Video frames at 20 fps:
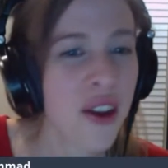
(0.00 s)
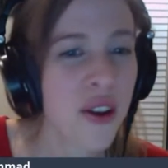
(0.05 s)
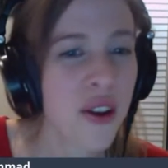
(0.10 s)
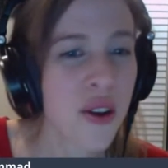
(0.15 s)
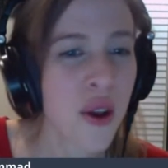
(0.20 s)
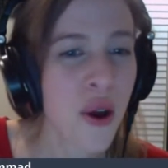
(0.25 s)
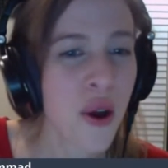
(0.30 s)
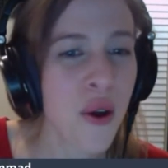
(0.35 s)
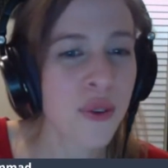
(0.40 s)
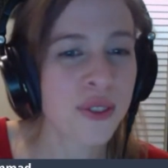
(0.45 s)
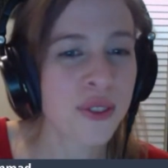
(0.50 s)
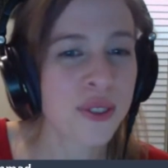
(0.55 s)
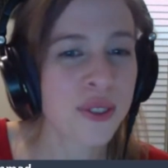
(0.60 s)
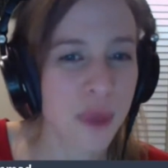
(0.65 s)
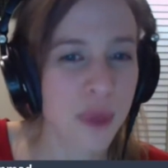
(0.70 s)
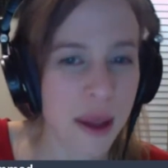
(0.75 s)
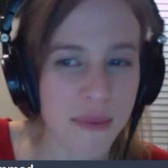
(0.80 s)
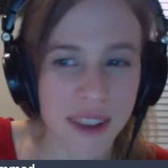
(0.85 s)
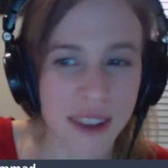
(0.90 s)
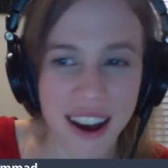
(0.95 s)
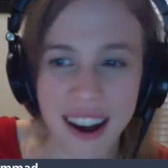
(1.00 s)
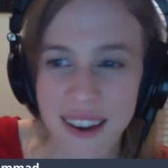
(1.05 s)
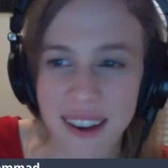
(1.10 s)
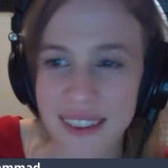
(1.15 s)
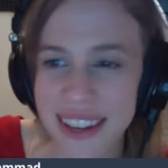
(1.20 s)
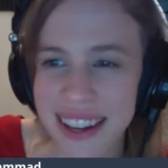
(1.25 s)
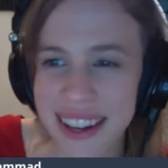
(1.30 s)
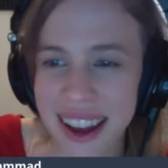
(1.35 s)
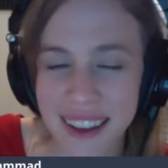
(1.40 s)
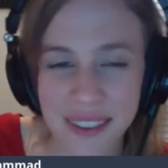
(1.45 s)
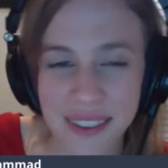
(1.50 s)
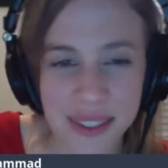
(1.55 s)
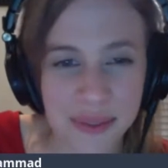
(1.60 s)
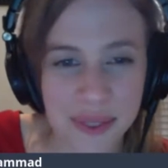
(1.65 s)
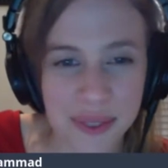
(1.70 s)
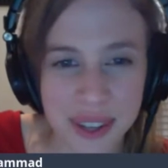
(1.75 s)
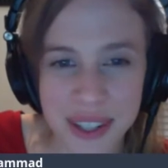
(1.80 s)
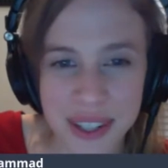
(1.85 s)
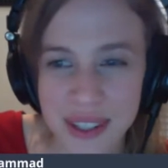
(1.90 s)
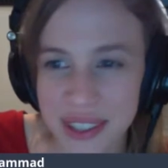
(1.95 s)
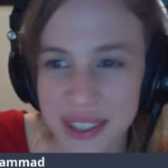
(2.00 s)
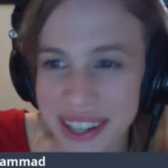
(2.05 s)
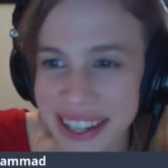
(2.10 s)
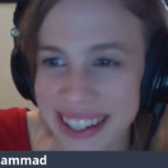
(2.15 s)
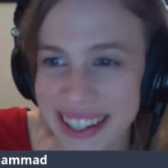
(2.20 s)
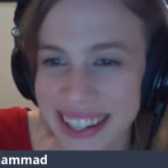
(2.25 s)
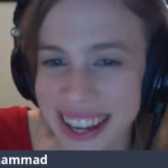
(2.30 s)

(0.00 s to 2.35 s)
no sweat mohammed i was wondering